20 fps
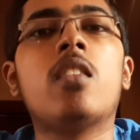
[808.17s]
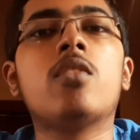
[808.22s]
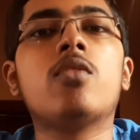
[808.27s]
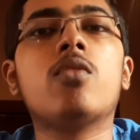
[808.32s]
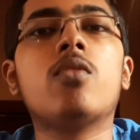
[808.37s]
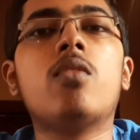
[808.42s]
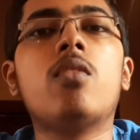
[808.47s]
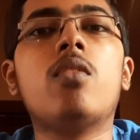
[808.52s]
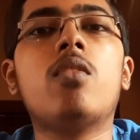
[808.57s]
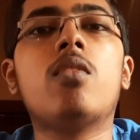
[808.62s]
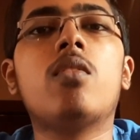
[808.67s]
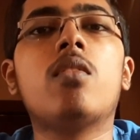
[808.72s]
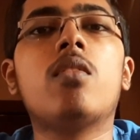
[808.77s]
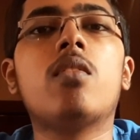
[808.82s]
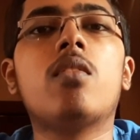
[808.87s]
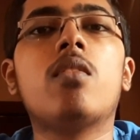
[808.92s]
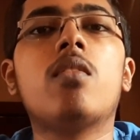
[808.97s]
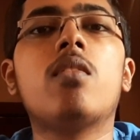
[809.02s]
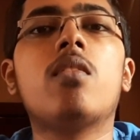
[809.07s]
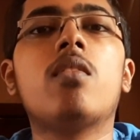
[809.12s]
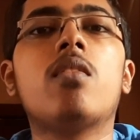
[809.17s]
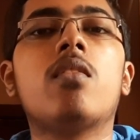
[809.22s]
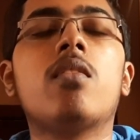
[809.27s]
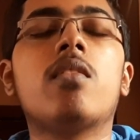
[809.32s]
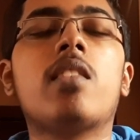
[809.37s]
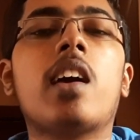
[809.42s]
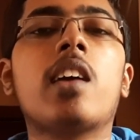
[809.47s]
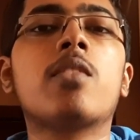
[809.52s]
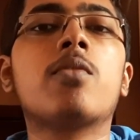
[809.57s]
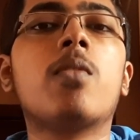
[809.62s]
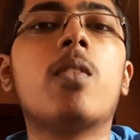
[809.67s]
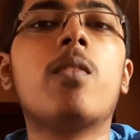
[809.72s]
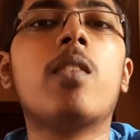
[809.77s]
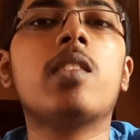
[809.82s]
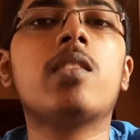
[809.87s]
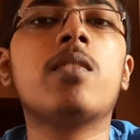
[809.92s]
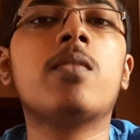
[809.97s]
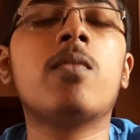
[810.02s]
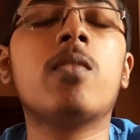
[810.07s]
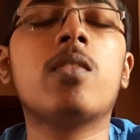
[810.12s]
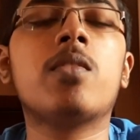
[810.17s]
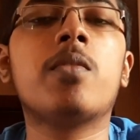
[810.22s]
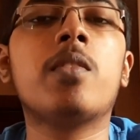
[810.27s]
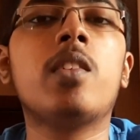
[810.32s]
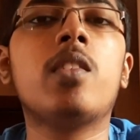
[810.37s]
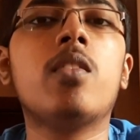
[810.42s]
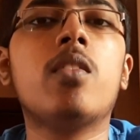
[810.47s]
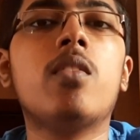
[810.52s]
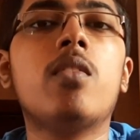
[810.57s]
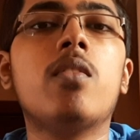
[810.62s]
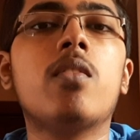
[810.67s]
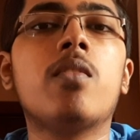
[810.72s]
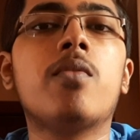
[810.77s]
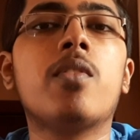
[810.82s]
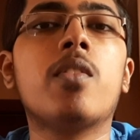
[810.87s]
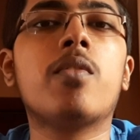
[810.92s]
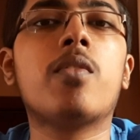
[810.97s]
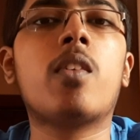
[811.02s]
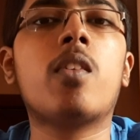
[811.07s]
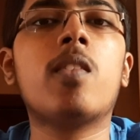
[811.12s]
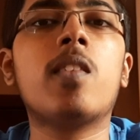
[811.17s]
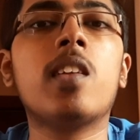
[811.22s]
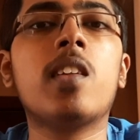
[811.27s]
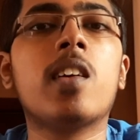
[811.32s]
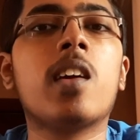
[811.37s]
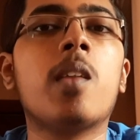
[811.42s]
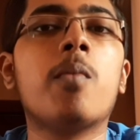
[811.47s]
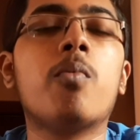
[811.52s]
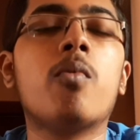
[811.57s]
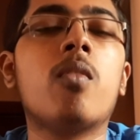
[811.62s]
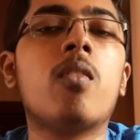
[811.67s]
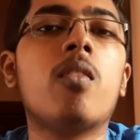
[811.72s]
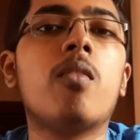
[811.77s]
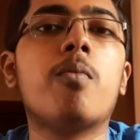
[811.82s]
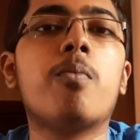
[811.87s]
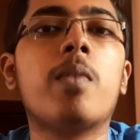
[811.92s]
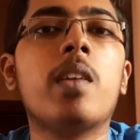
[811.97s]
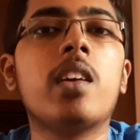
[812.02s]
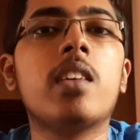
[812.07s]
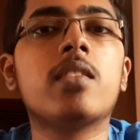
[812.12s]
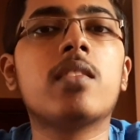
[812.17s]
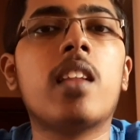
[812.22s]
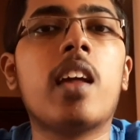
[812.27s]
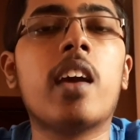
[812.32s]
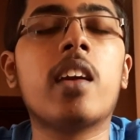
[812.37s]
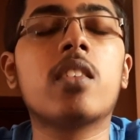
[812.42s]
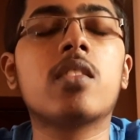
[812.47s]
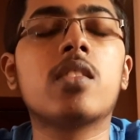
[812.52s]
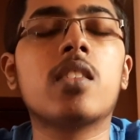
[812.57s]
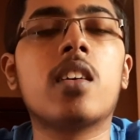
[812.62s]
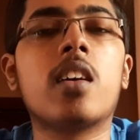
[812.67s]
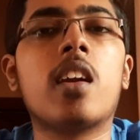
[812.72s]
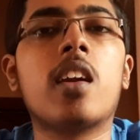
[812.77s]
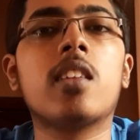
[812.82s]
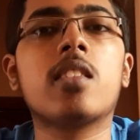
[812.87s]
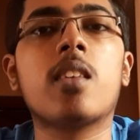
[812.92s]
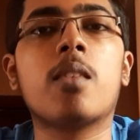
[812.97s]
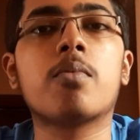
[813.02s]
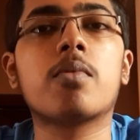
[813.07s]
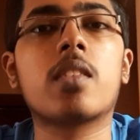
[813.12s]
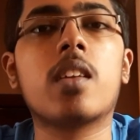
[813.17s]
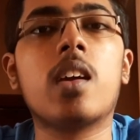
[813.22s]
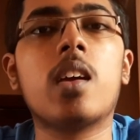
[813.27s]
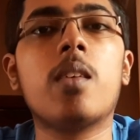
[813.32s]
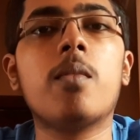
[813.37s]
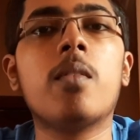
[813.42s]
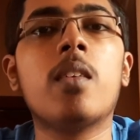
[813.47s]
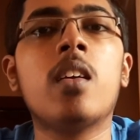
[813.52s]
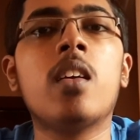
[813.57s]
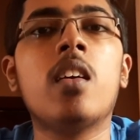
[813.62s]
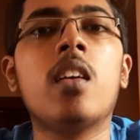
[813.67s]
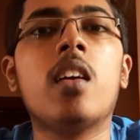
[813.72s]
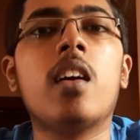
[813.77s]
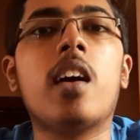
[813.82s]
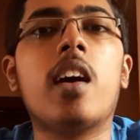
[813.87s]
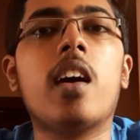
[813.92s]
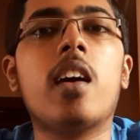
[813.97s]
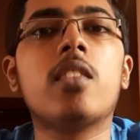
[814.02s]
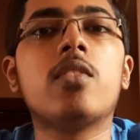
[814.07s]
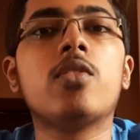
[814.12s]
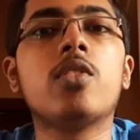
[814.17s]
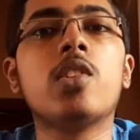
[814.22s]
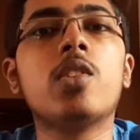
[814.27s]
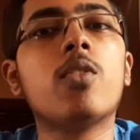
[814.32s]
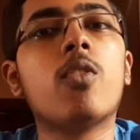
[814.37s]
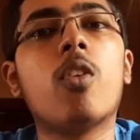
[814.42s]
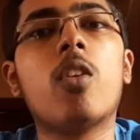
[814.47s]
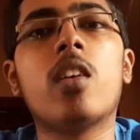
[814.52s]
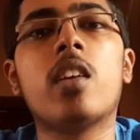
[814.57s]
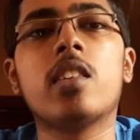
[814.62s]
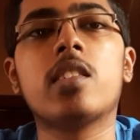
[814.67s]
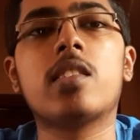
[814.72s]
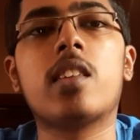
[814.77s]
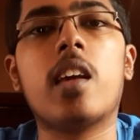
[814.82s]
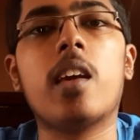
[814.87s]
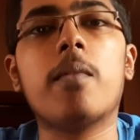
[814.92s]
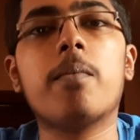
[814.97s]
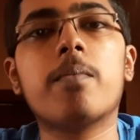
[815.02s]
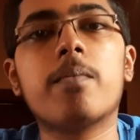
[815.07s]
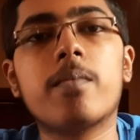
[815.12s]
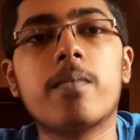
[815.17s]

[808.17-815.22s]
So thanks for watching this video. If you found it helpful, please like, share and subscribe, and see you all next time.